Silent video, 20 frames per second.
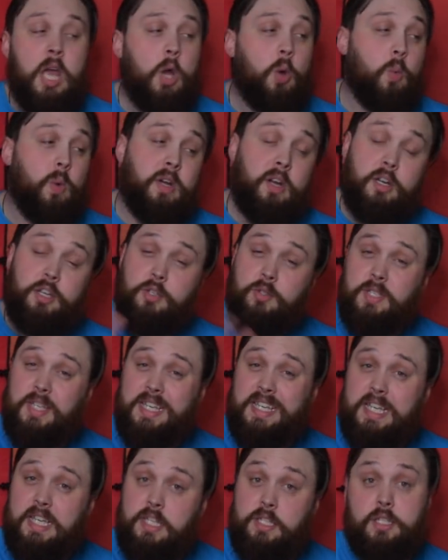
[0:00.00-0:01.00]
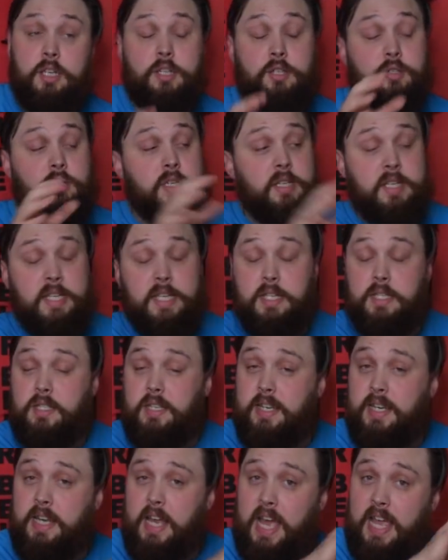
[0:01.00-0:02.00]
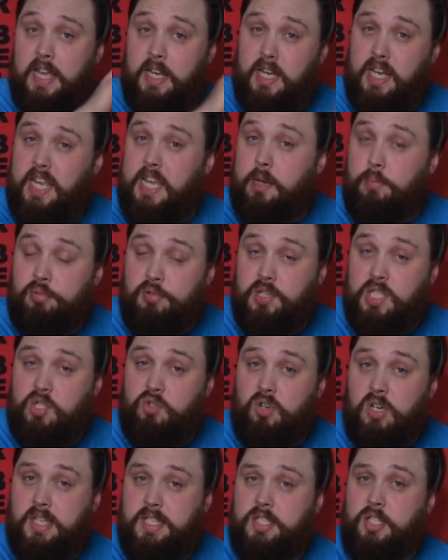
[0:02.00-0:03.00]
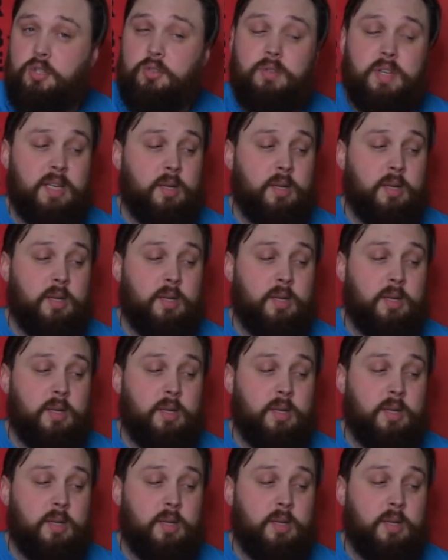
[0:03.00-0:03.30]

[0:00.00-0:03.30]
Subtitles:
When I used to teach in a neoprene dry suit.